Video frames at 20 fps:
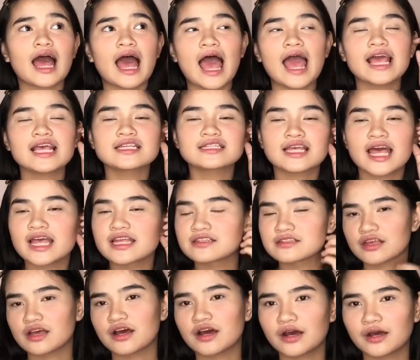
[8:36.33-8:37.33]
I
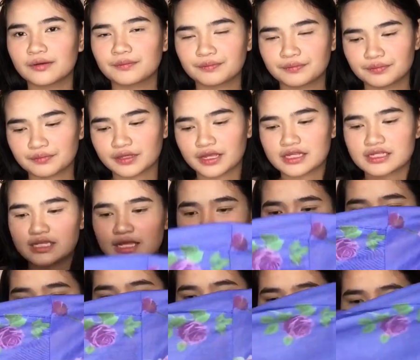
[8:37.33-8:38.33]
size up
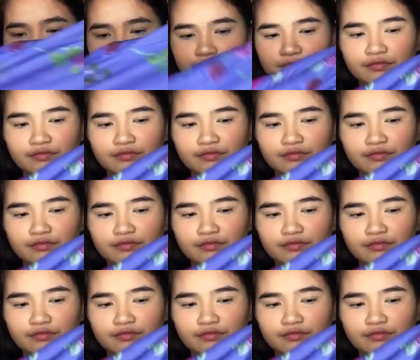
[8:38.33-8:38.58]
kasi